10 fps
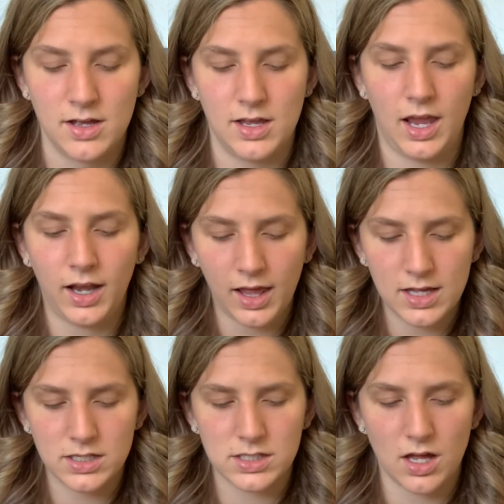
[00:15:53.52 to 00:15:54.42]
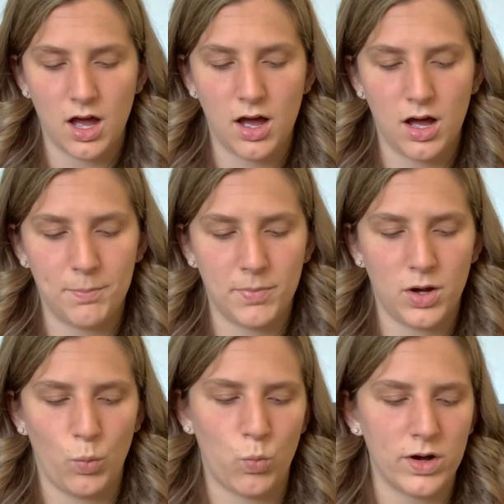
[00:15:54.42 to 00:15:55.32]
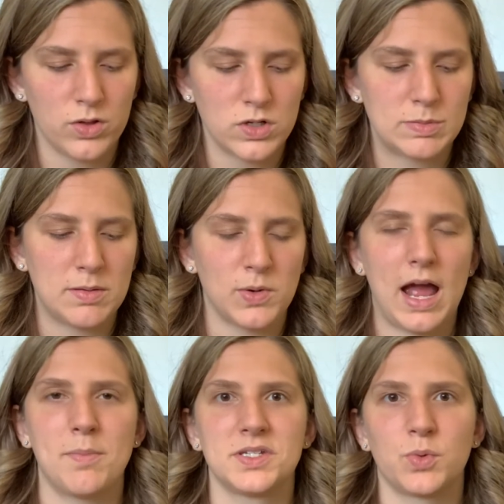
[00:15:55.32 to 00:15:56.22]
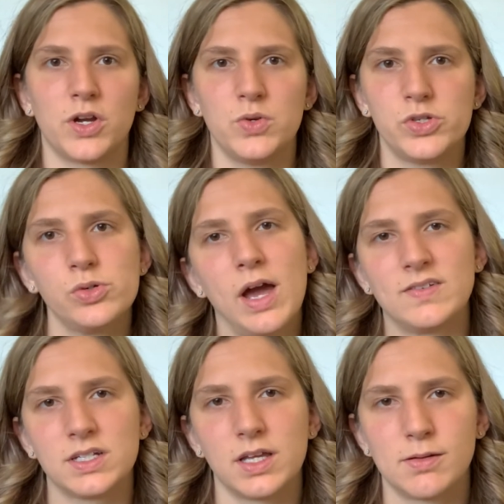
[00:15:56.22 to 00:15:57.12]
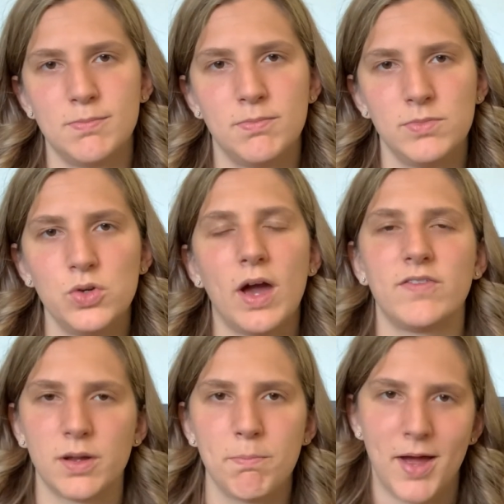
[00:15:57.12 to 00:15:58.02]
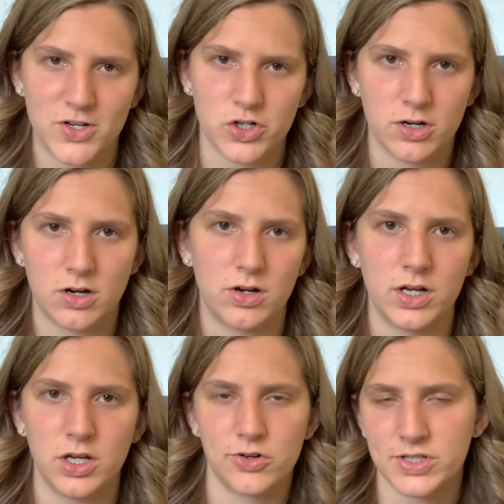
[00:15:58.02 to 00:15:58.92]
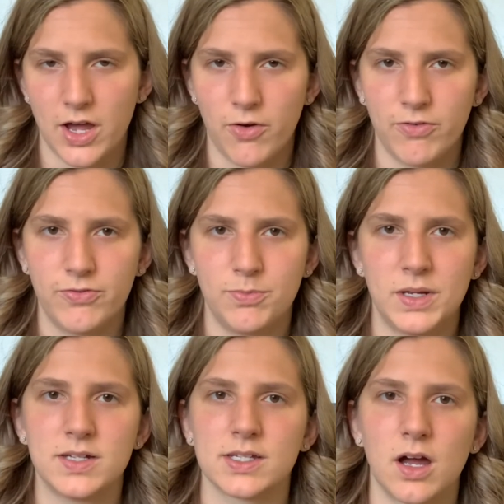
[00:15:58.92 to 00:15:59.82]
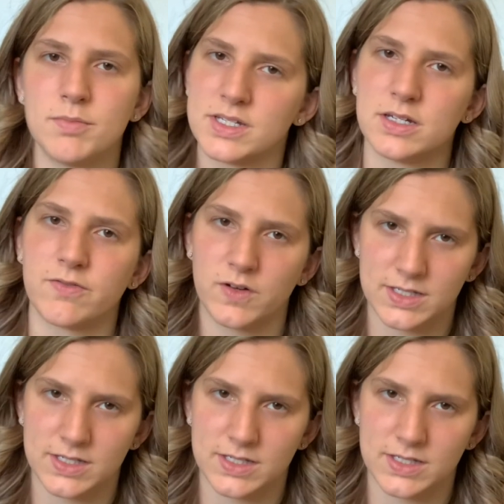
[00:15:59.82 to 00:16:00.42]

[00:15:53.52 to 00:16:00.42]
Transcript: It is one of those baby wraps where you have to measure yourself because it comes in different